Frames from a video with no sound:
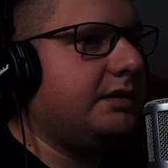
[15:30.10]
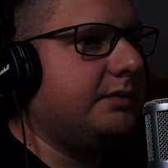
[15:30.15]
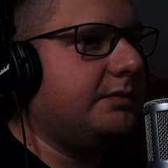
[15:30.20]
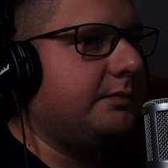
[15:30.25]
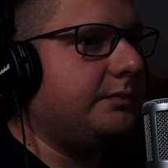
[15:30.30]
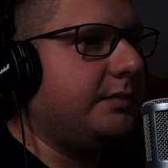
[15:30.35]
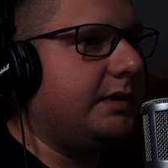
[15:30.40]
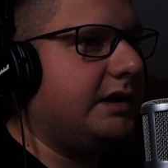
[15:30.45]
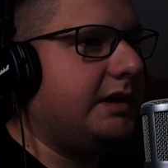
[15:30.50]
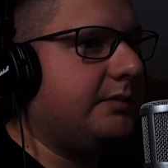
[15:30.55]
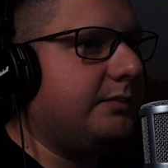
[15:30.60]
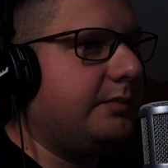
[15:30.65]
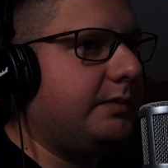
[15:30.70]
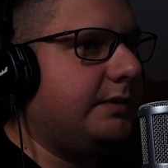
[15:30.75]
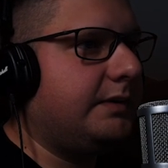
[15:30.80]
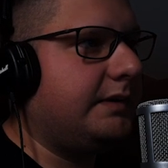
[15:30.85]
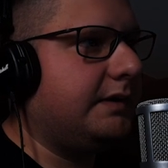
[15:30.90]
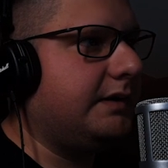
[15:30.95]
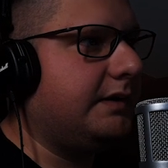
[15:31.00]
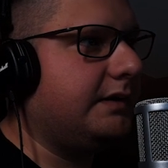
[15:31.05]

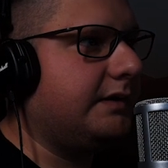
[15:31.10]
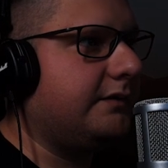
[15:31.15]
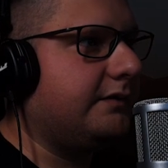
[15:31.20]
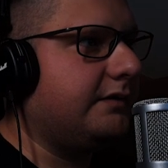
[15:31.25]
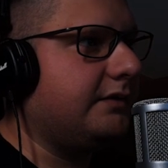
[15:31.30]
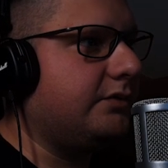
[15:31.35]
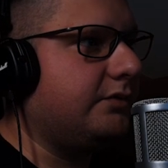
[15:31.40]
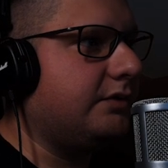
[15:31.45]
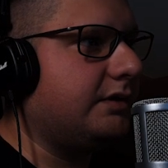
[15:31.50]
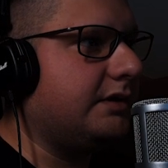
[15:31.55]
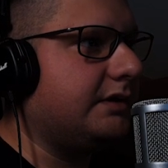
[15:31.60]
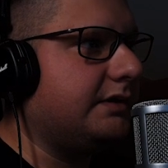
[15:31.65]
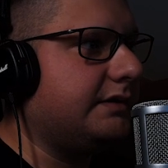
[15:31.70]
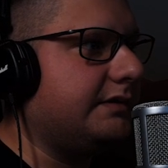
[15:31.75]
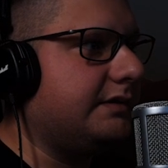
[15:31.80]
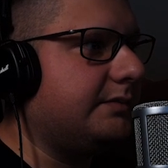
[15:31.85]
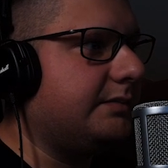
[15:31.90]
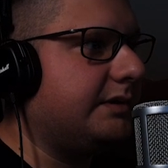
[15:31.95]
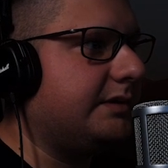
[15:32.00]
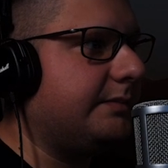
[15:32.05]
Maybe it will look a
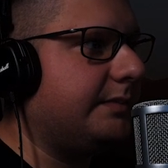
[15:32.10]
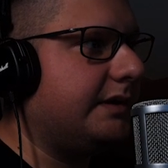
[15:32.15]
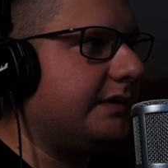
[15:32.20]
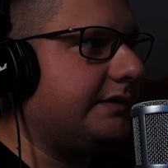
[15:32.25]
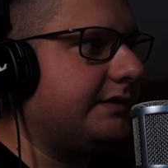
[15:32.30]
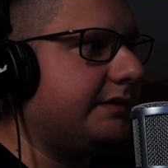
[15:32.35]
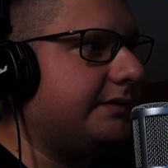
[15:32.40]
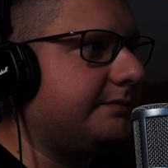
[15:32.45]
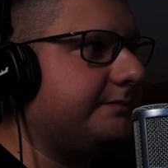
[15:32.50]
little bit better.